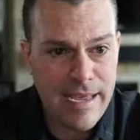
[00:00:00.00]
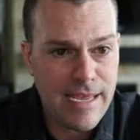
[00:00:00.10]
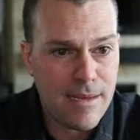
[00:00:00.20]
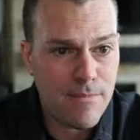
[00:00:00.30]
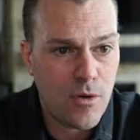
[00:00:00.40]

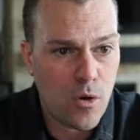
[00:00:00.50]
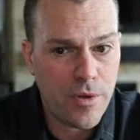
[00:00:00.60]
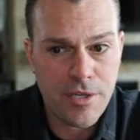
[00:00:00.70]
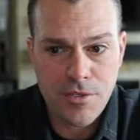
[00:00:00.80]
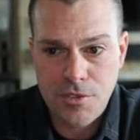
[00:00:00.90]
am
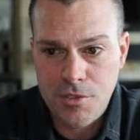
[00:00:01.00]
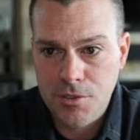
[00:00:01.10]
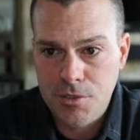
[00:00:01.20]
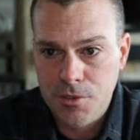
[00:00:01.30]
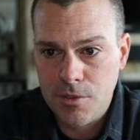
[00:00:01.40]
going
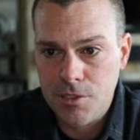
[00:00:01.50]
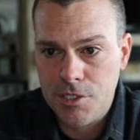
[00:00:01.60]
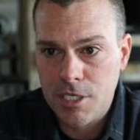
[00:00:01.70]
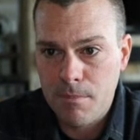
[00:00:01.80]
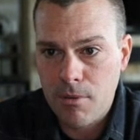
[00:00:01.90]
to
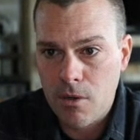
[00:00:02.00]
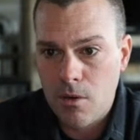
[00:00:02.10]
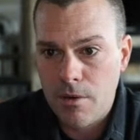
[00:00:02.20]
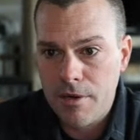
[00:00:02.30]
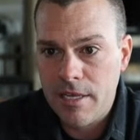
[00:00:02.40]
jump
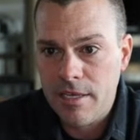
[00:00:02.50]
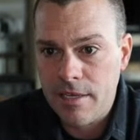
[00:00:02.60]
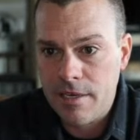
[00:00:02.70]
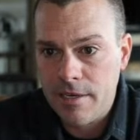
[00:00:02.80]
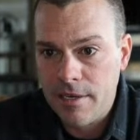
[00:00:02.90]
on
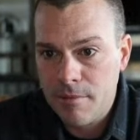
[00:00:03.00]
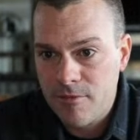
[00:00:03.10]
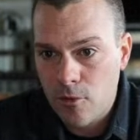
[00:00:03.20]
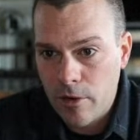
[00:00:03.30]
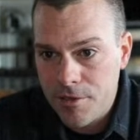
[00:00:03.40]
in here.
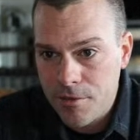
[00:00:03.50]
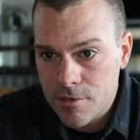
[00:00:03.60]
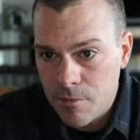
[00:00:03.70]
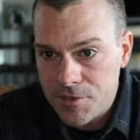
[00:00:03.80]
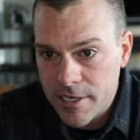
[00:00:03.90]
Before I do
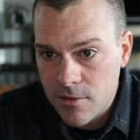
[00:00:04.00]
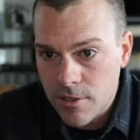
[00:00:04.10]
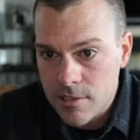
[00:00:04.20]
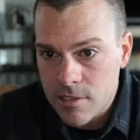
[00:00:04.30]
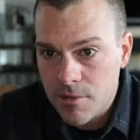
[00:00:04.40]
so, I'm going to take a
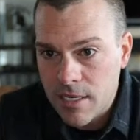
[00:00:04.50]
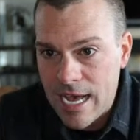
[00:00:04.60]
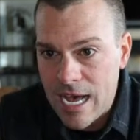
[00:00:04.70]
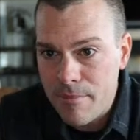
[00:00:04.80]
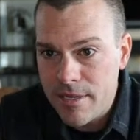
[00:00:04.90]
look at some of the
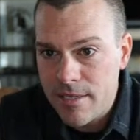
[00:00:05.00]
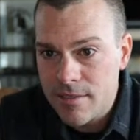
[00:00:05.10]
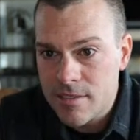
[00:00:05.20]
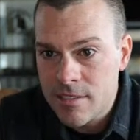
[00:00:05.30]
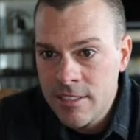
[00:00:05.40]

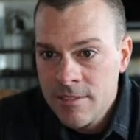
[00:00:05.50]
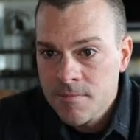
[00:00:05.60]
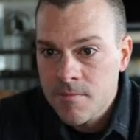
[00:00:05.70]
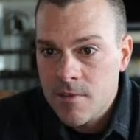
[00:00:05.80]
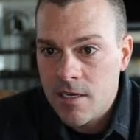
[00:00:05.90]
comments.
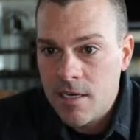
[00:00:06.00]
We